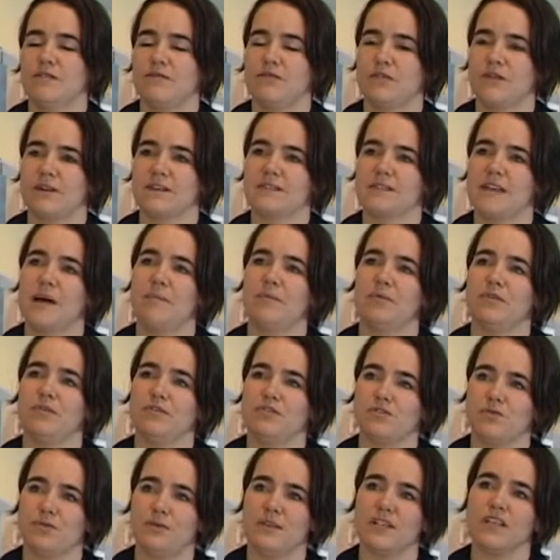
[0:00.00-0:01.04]
for example,
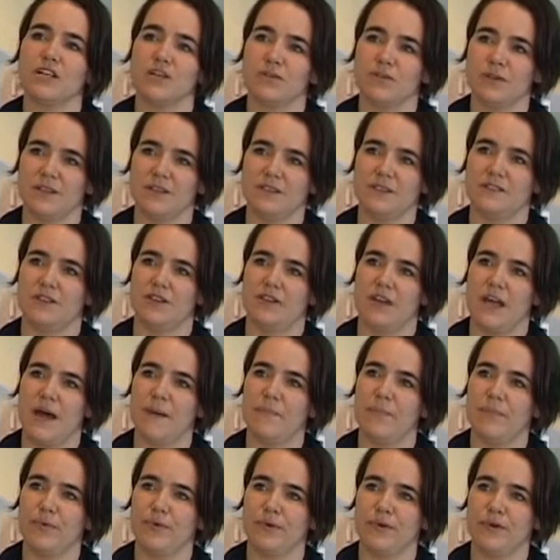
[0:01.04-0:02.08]
to increase the
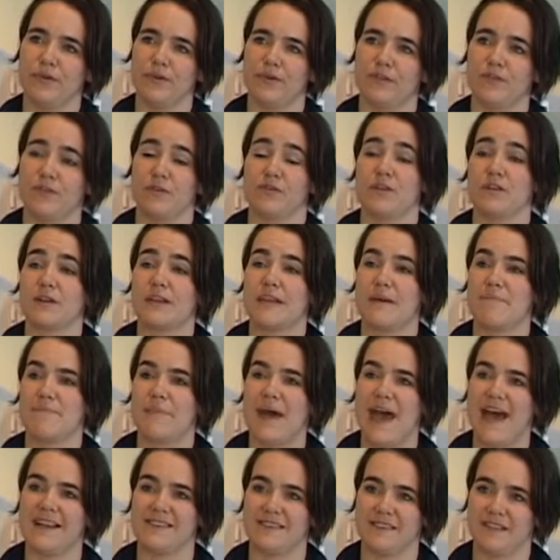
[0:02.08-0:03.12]
number or the
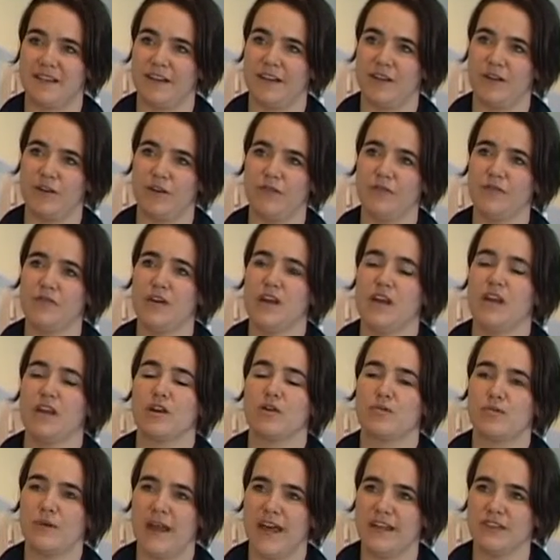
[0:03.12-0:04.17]
capacity of
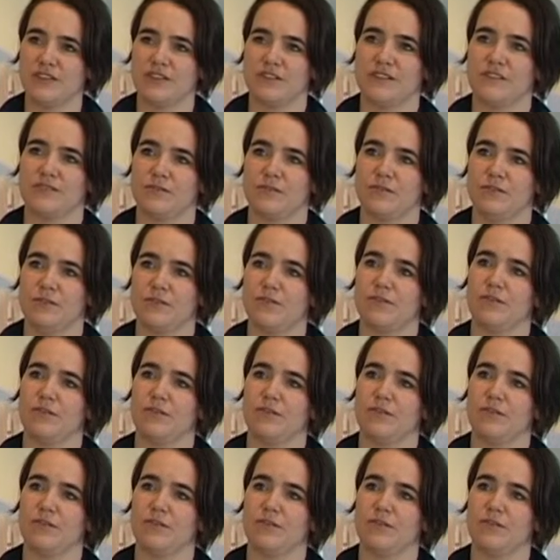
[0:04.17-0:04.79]
crashes or,